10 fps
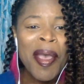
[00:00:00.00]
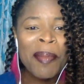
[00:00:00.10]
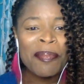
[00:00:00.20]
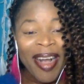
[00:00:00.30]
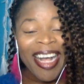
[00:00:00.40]

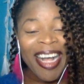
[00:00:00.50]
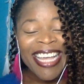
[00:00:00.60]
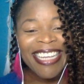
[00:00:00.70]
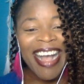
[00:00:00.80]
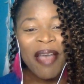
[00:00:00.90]

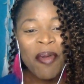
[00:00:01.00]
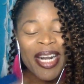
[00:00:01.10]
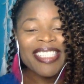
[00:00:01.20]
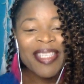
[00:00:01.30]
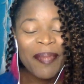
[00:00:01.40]
But I
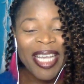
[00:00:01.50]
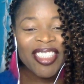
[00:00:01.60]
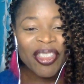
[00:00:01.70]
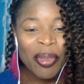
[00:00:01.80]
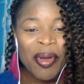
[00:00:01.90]
wanted to make
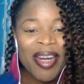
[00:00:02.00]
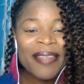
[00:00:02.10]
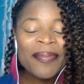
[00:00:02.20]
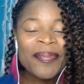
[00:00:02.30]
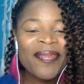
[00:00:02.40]

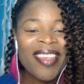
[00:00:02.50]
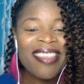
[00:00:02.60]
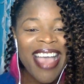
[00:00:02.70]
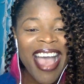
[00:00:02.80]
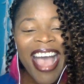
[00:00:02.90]
sure
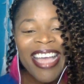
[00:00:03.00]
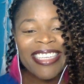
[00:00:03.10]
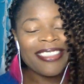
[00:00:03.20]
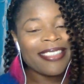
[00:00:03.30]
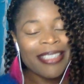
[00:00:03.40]
that
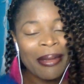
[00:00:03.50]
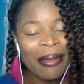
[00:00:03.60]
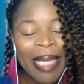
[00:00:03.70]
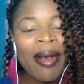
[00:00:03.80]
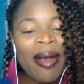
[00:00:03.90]
I
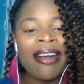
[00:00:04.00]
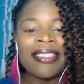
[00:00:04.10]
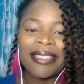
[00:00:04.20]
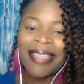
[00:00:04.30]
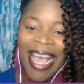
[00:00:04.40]
came on
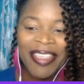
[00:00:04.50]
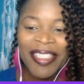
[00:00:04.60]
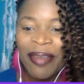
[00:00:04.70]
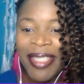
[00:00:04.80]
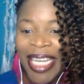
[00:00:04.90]
and had this
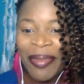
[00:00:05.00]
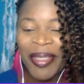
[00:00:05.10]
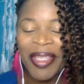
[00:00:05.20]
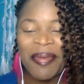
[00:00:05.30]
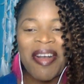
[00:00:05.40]
conversation
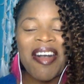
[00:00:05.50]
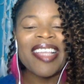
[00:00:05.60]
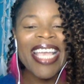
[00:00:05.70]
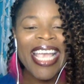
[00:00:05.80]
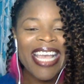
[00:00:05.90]
with you all,
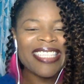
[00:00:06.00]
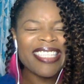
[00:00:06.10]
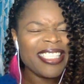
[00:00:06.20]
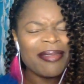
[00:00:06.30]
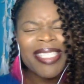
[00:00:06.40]
and
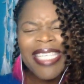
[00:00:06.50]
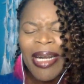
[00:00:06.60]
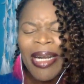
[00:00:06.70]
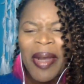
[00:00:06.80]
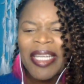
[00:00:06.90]
just kind
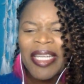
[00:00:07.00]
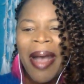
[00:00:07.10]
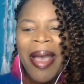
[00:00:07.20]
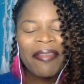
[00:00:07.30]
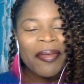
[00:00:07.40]
of wondering how
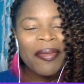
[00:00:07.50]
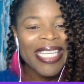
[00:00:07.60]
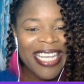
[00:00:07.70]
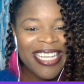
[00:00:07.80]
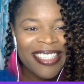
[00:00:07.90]
everyone
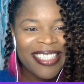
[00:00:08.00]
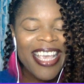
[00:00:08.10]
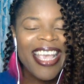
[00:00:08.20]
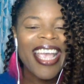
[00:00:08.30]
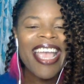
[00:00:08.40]
is,
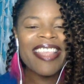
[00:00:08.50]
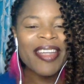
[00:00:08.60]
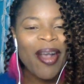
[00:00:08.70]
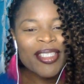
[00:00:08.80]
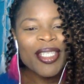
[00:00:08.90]
and then
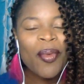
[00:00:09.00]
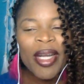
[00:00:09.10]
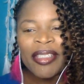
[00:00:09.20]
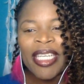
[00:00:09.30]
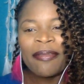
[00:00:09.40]
also
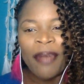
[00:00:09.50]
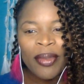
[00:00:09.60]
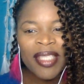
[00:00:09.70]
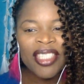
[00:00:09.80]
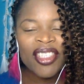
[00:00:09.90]
wondering if
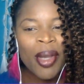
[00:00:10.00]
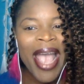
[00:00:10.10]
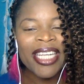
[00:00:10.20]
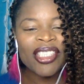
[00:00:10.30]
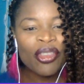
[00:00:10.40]
folks can just go
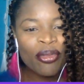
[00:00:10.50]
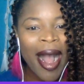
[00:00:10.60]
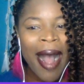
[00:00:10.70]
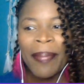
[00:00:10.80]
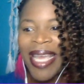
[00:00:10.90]
ahead and
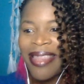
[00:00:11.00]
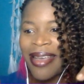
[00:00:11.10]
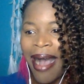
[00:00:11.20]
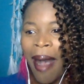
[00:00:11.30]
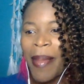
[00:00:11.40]
drop in the
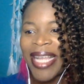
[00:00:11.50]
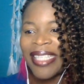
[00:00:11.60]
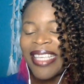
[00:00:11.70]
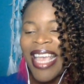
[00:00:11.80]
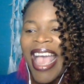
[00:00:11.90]

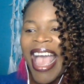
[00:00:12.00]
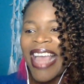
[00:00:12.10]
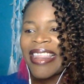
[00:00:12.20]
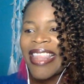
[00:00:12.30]
comments and